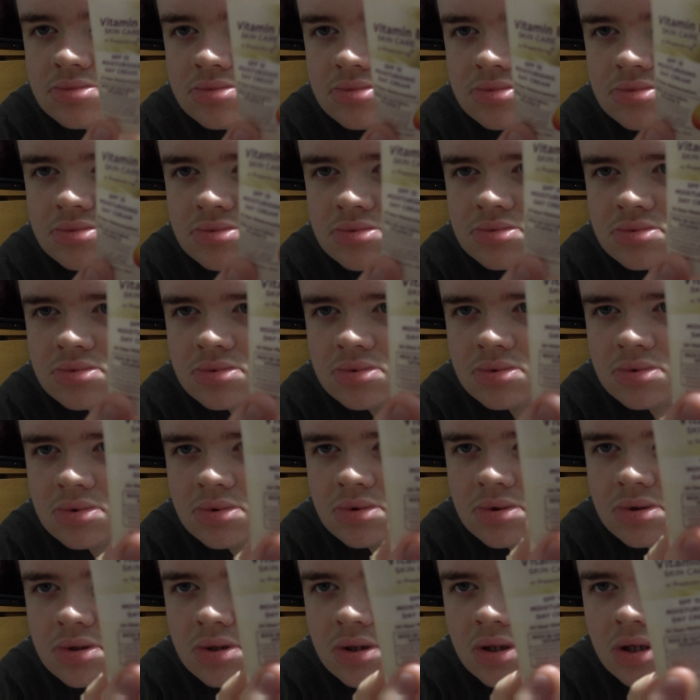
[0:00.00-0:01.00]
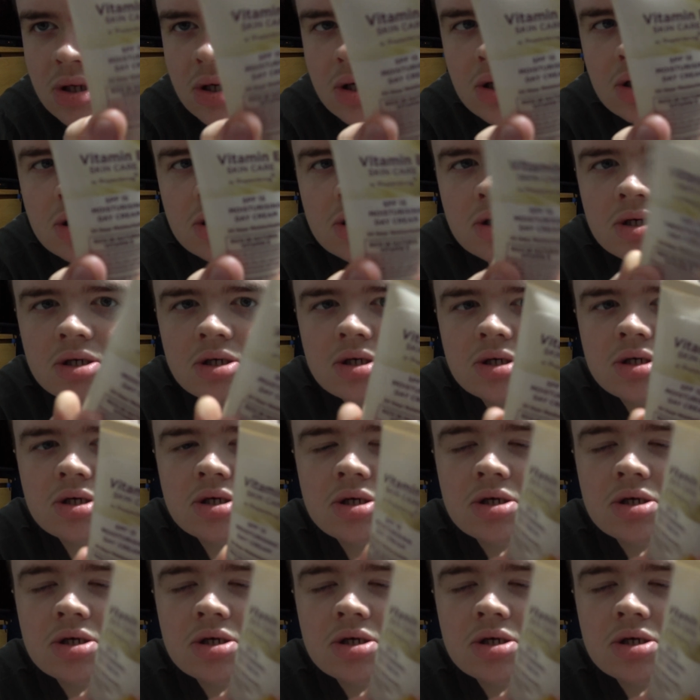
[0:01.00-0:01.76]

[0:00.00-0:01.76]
(no one is talking)